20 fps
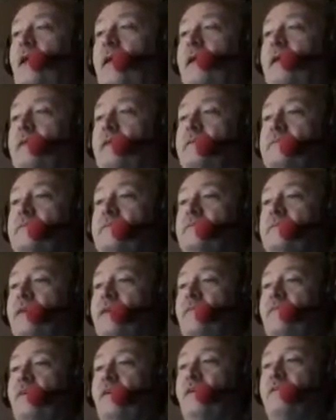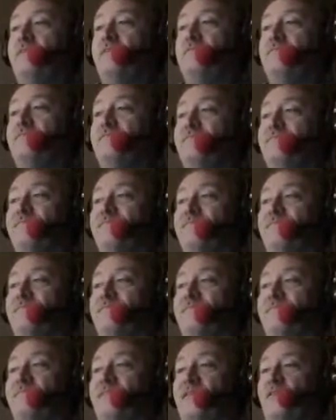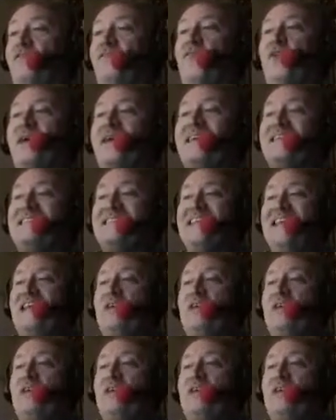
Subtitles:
is the phrase